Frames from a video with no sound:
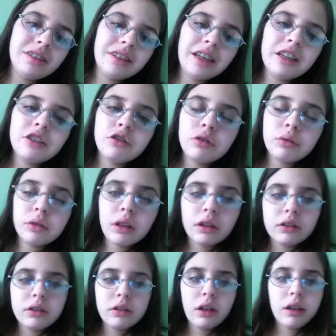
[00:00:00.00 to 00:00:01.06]
I can't do it with the
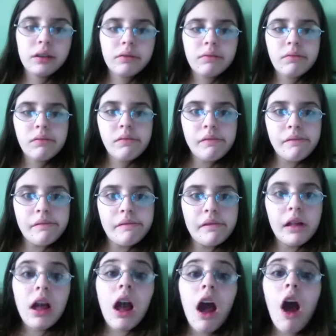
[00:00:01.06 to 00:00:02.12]
other side.
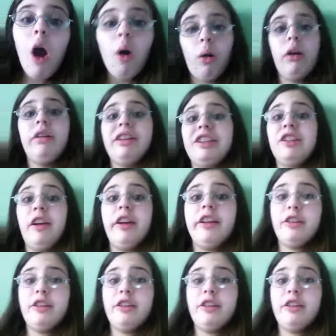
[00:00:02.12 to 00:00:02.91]
Oh, alright, sorry.